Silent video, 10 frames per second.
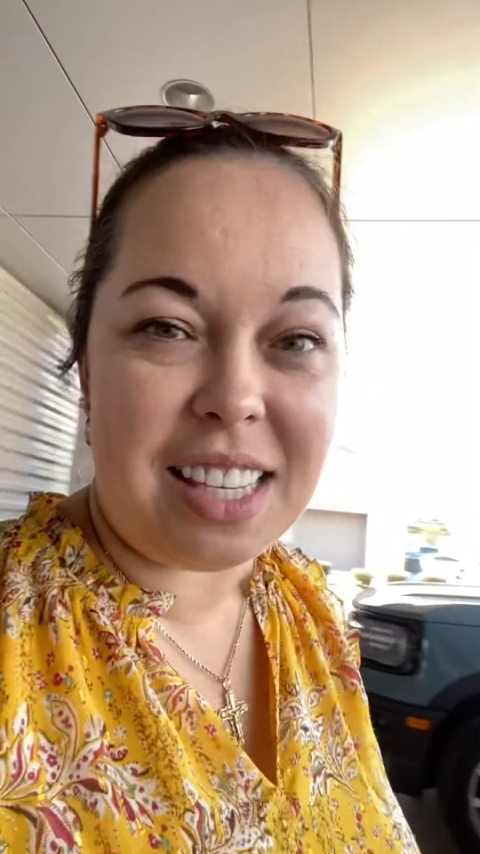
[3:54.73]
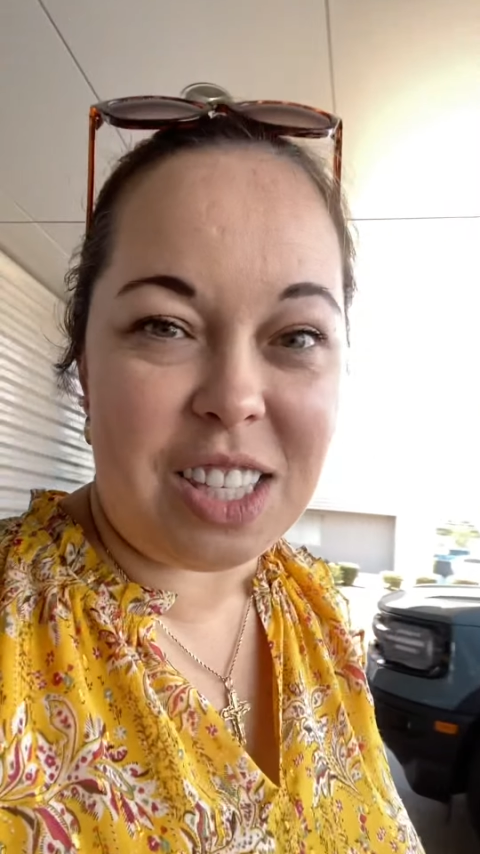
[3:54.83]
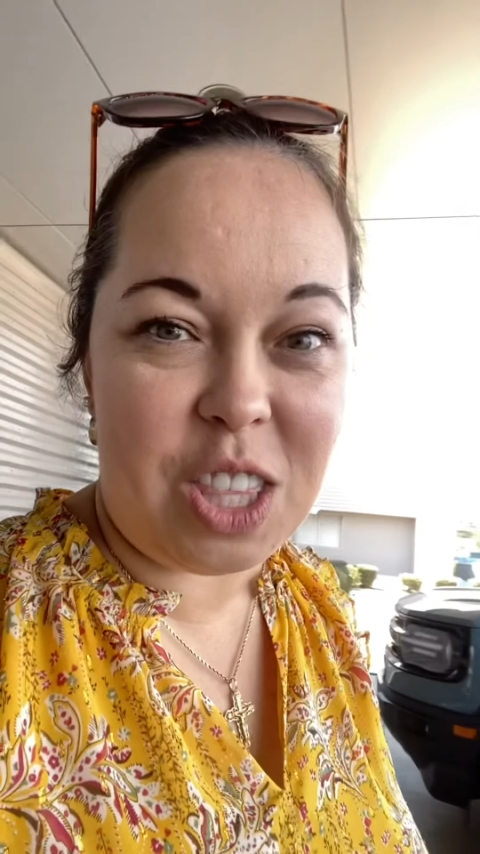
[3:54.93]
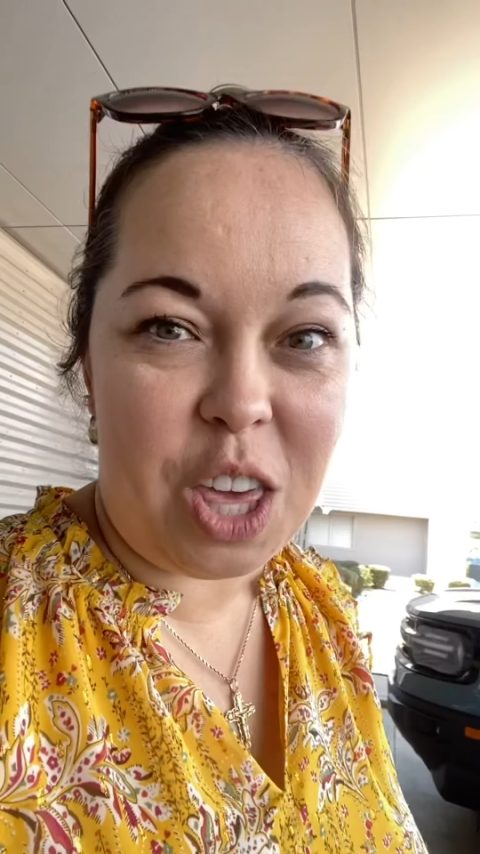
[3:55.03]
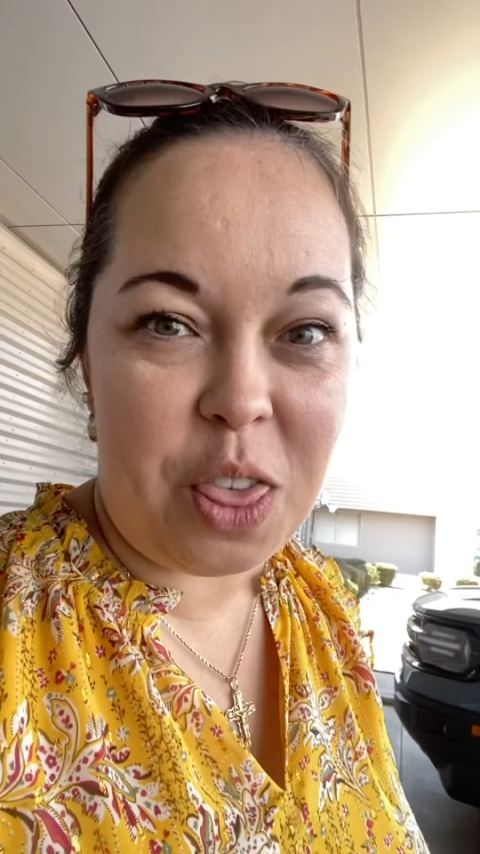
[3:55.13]
is
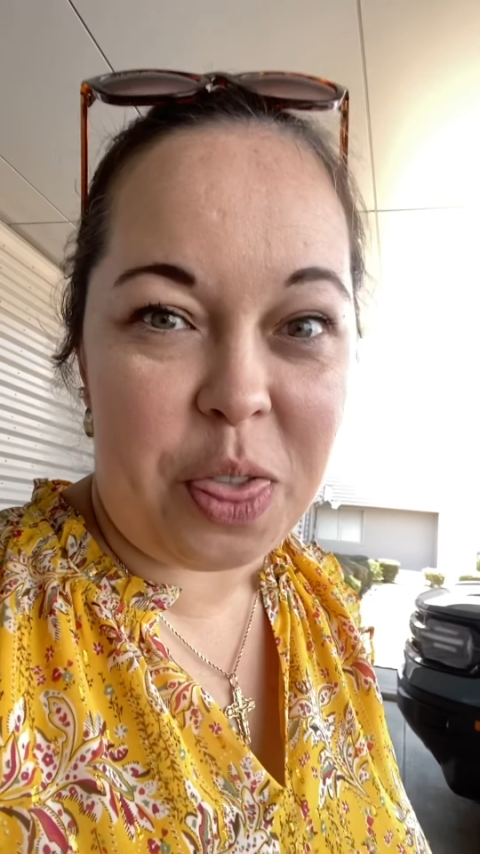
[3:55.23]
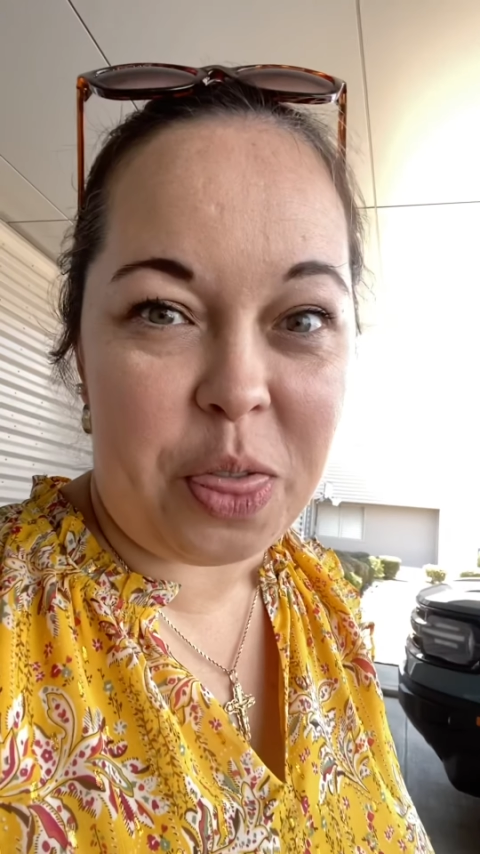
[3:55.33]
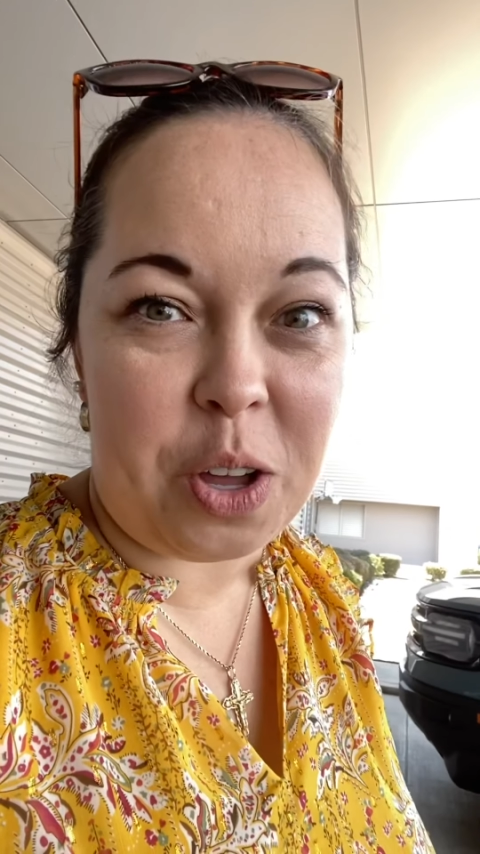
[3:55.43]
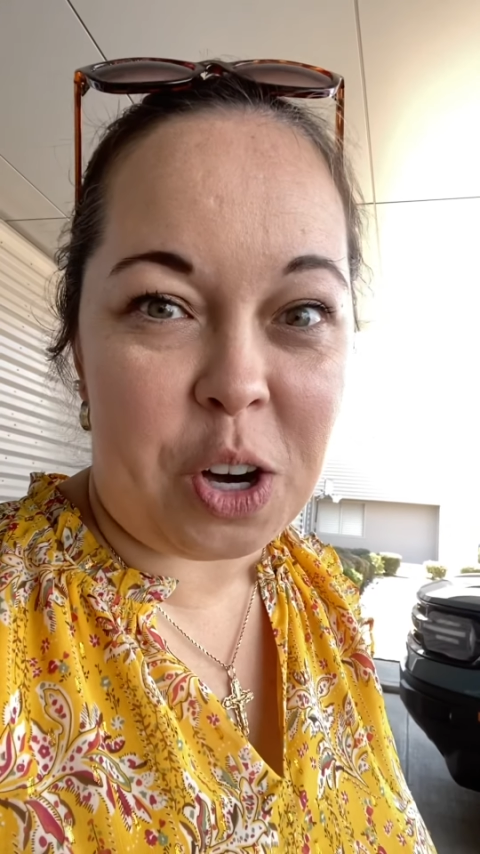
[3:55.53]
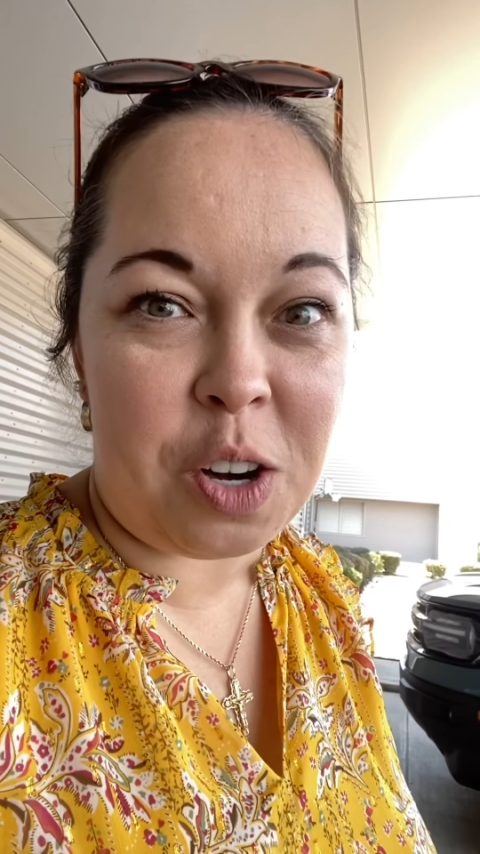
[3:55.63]
the
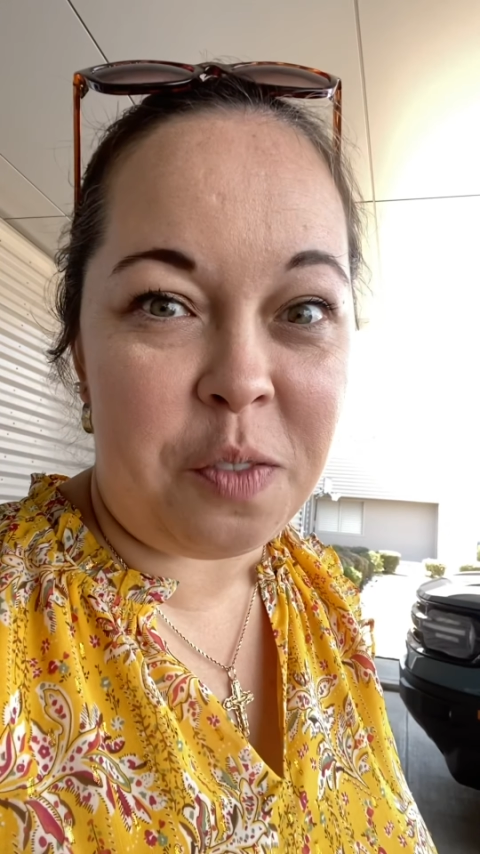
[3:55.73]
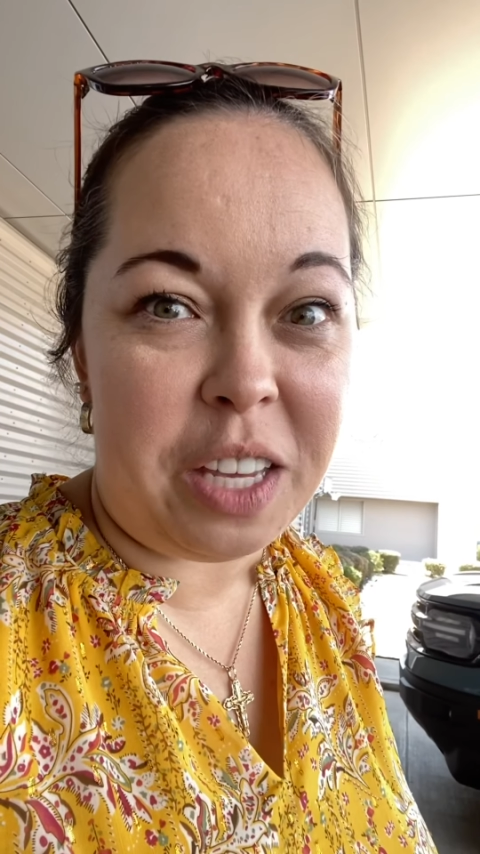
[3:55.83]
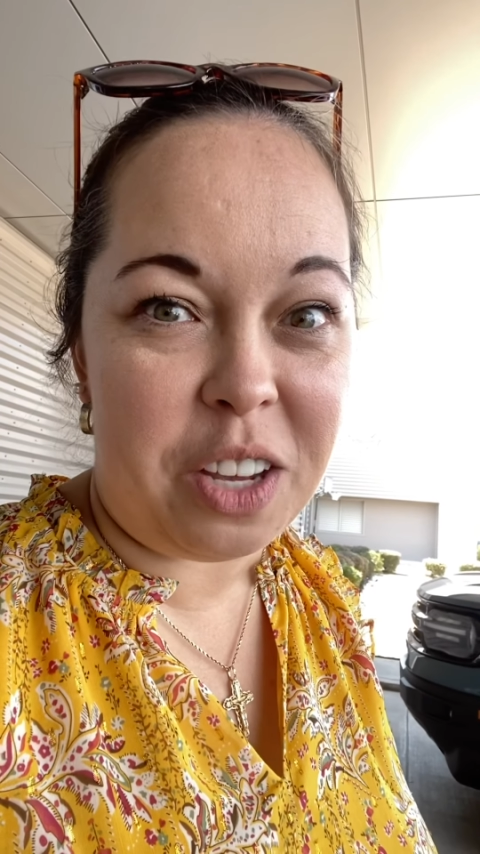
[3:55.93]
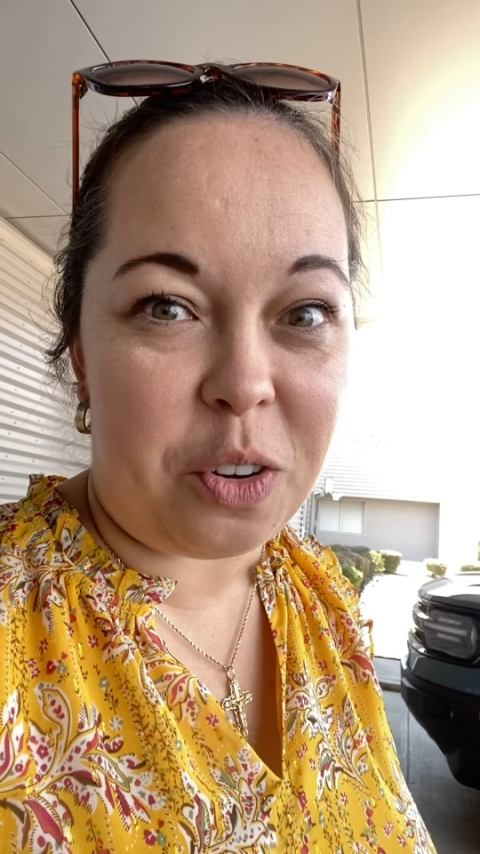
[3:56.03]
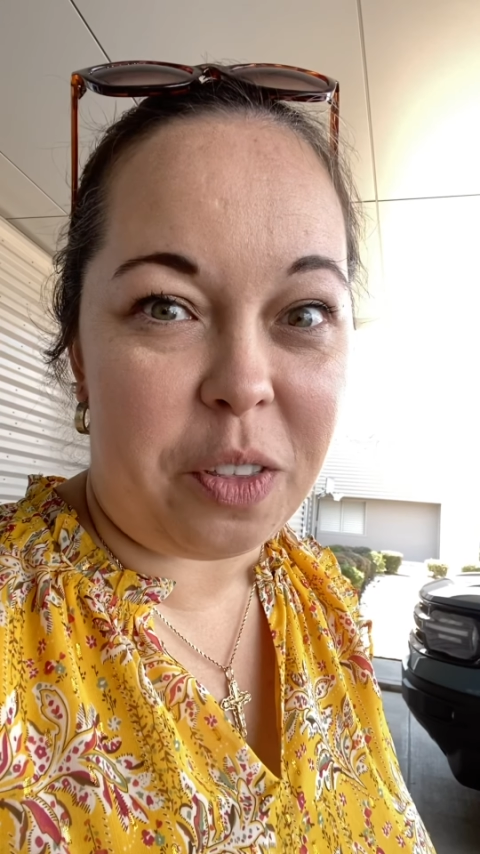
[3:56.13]
third
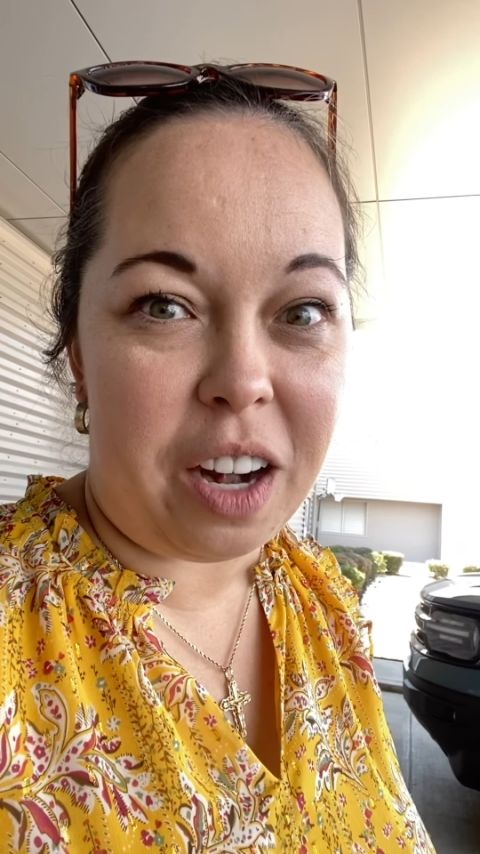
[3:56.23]
vehicle